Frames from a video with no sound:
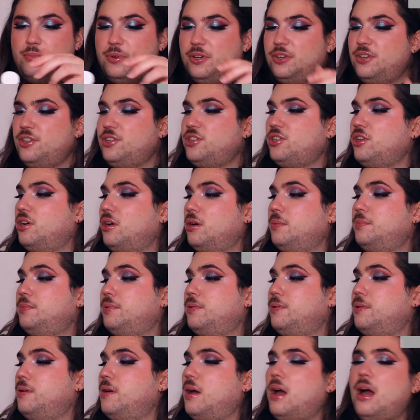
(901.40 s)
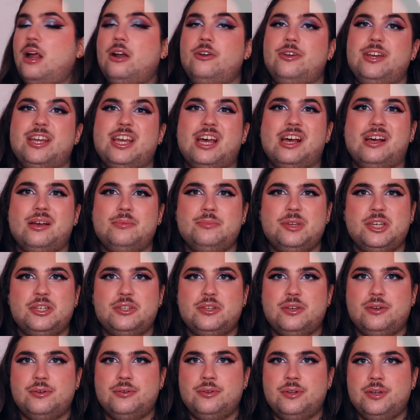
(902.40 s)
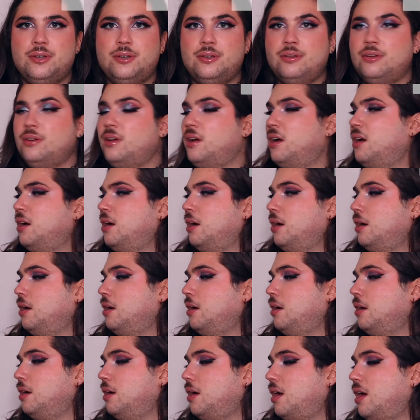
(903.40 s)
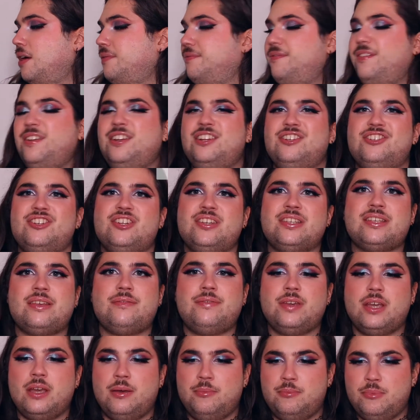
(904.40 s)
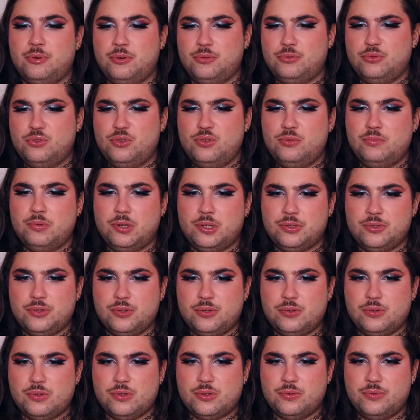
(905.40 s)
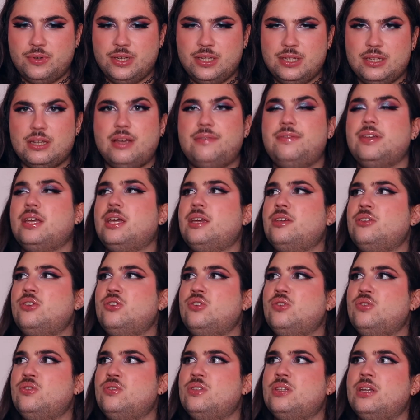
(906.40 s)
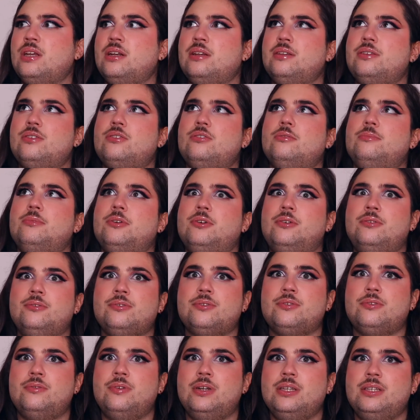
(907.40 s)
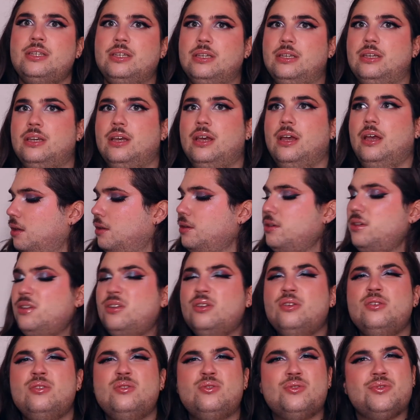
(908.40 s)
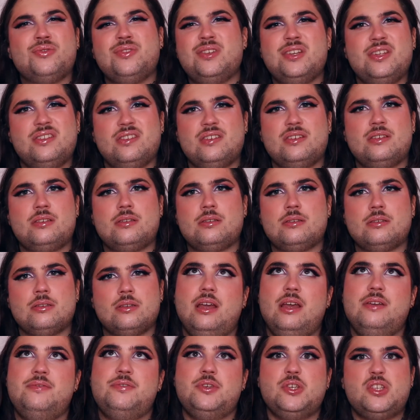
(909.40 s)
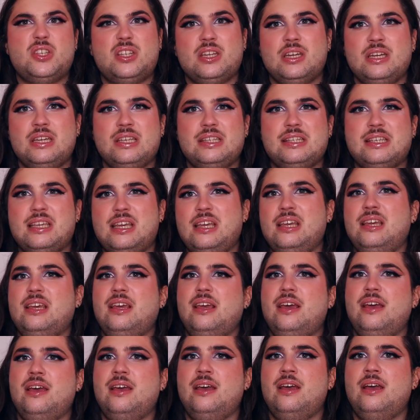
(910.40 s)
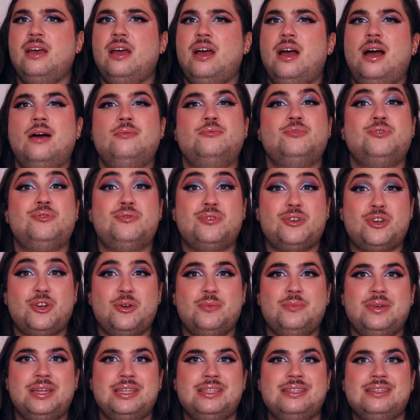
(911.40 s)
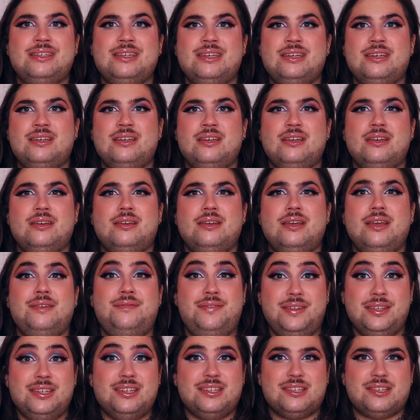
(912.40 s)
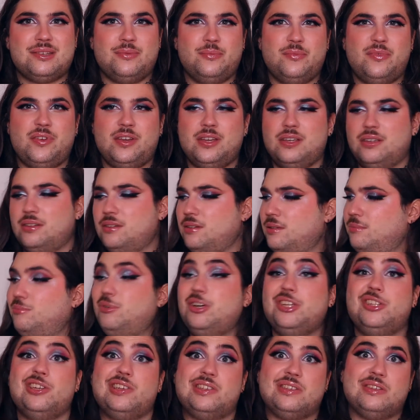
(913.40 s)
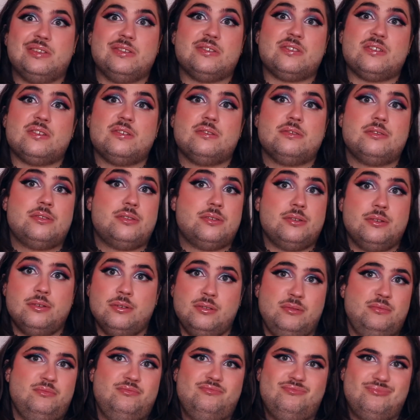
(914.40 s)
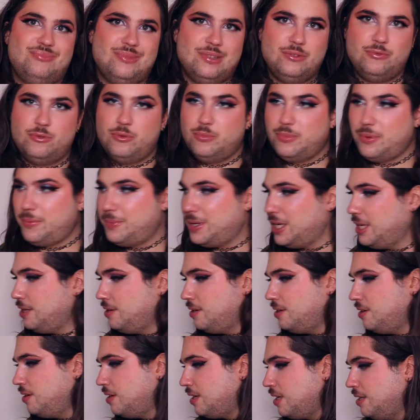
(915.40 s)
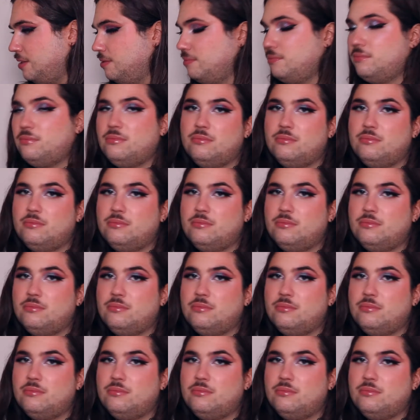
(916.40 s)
Body Shop Aloe Calming Toner, I finished this. I think I bought 2 bottles already. I think I used at least 2 bottles already. You don't need this. If you're starting skincare, I would recommend it if it did something, but it doesn't. So I won't be buying again.